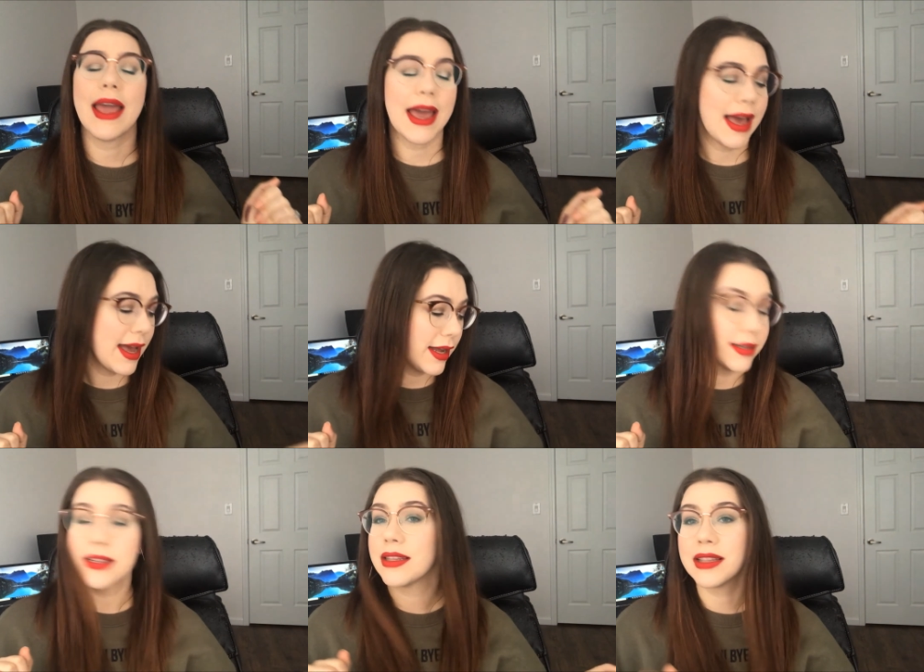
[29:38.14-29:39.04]

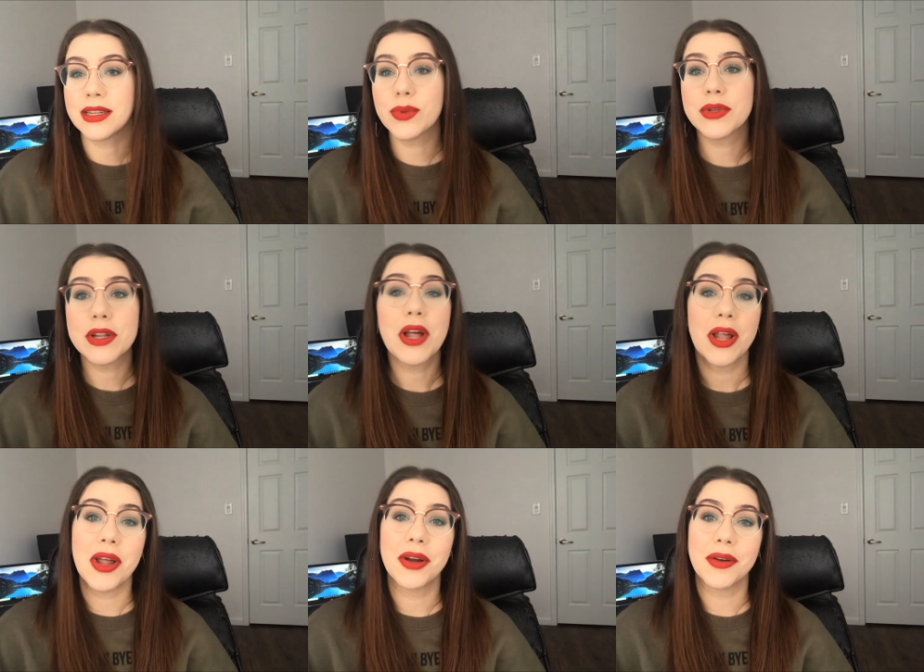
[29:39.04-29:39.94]
And this was a
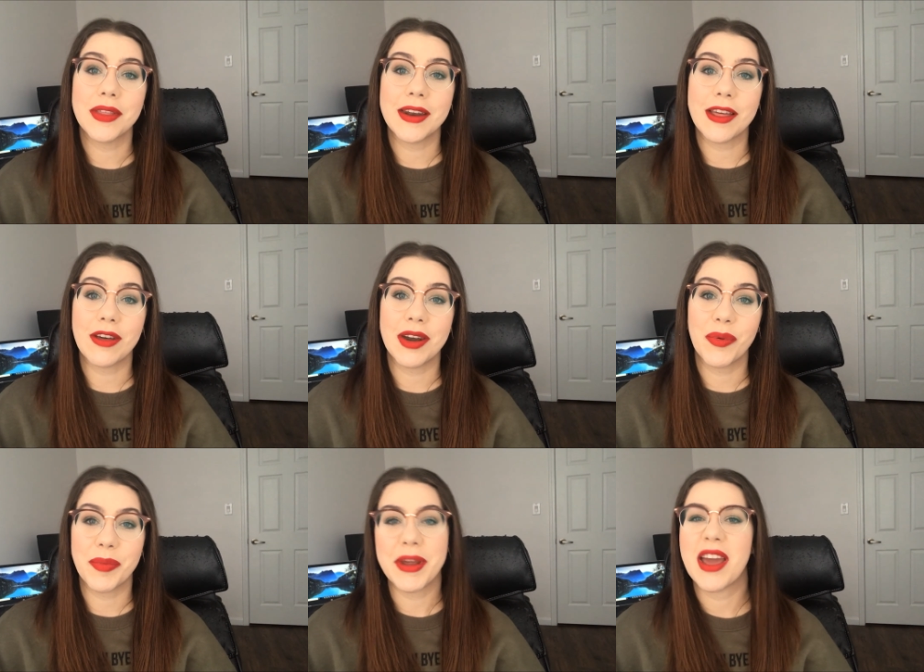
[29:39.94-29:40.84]
lot longer than I thought
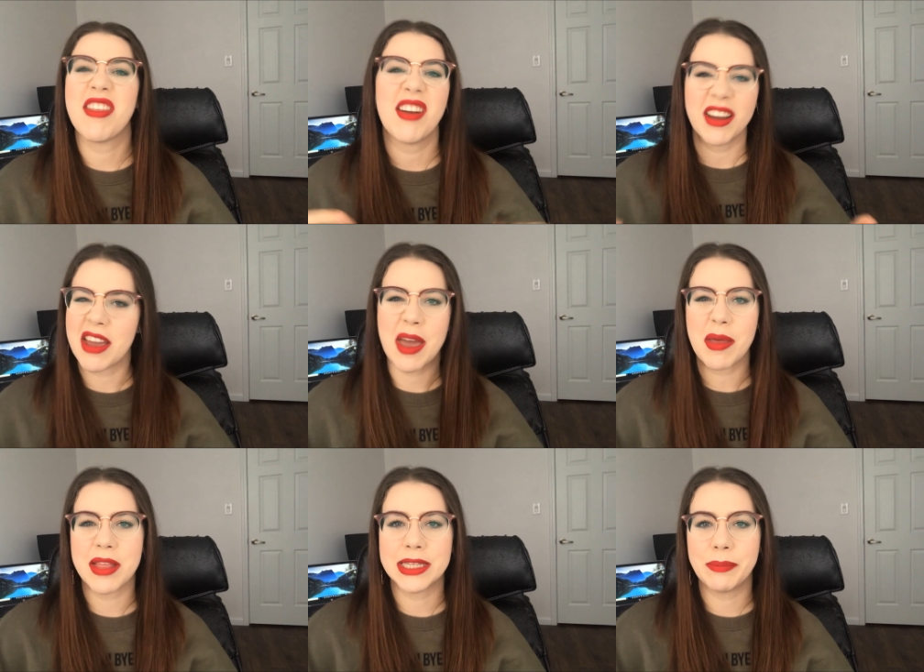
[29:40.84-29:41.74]
it would be. I thought I could
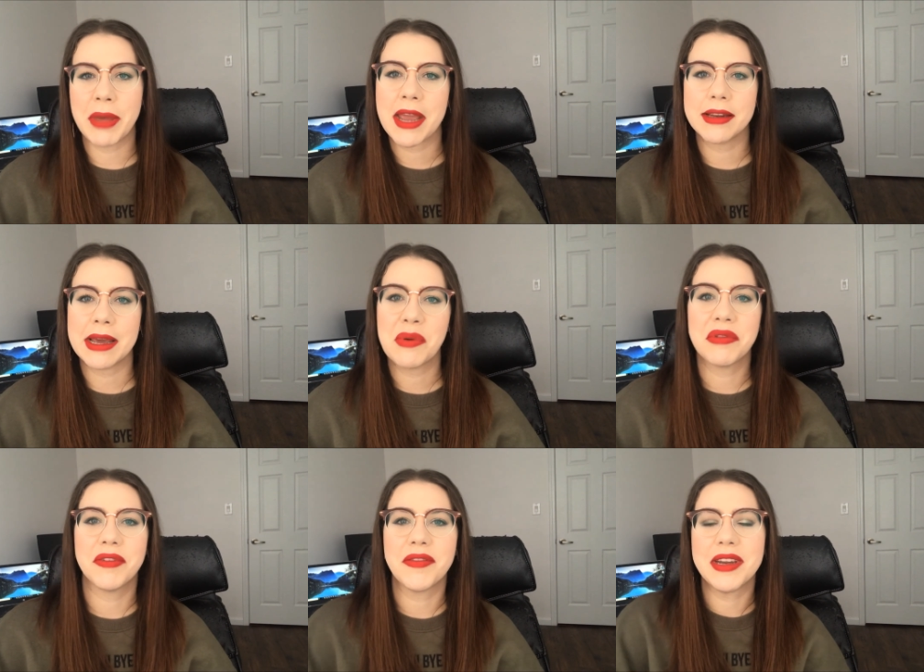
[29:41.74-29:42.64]
get this banged
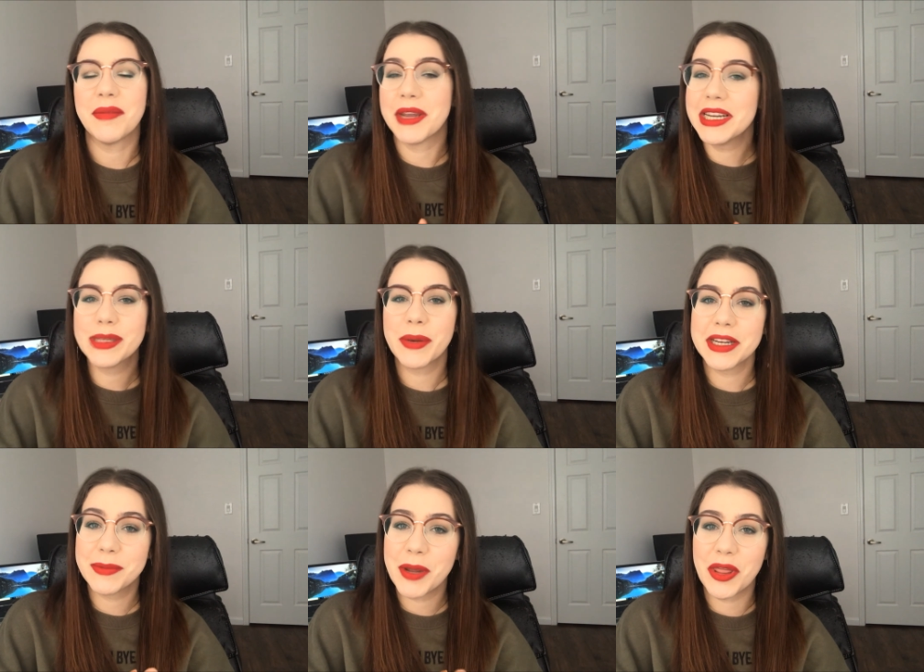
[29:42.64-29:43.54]
out in 15 minutes,
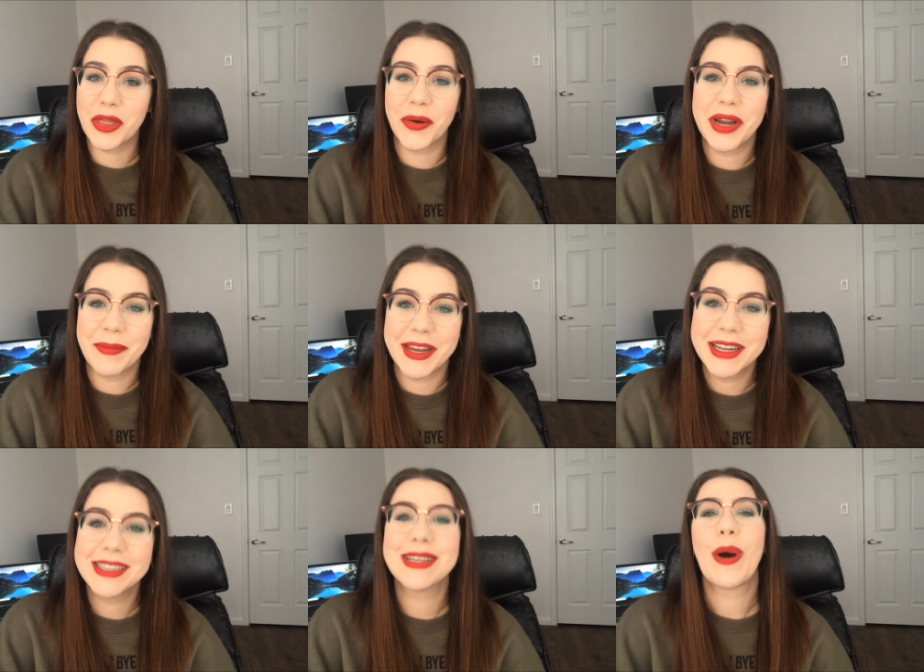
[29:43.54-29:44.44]
but it's been 30
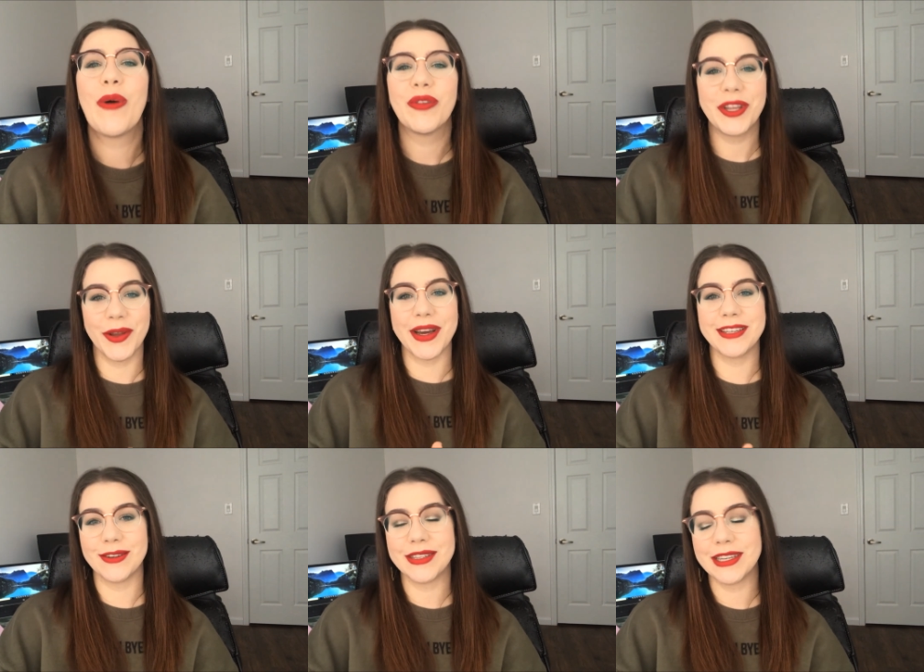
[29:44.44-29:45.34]
minutes, so hopefully you
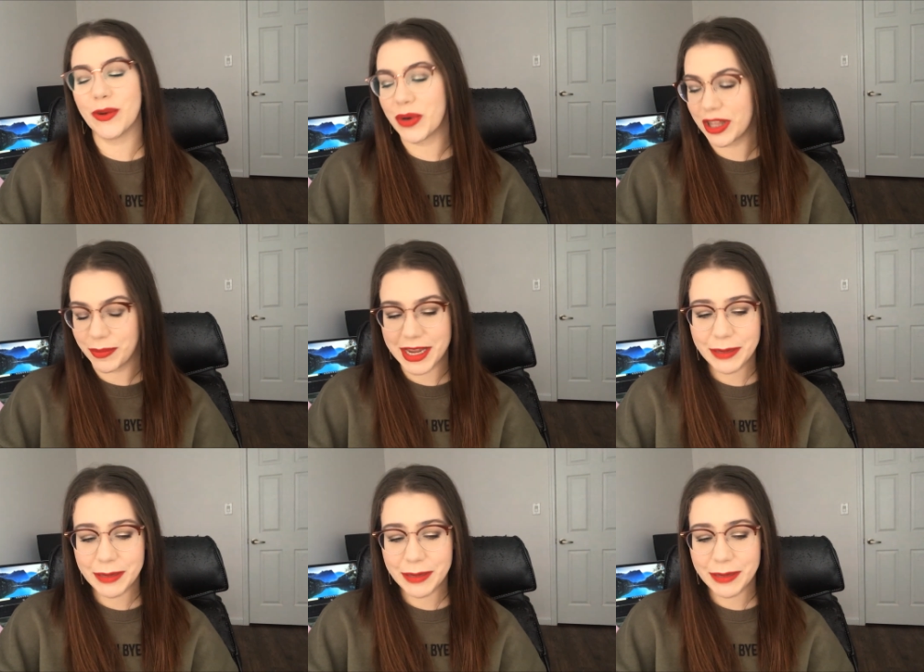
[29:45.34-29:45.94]
guys are still with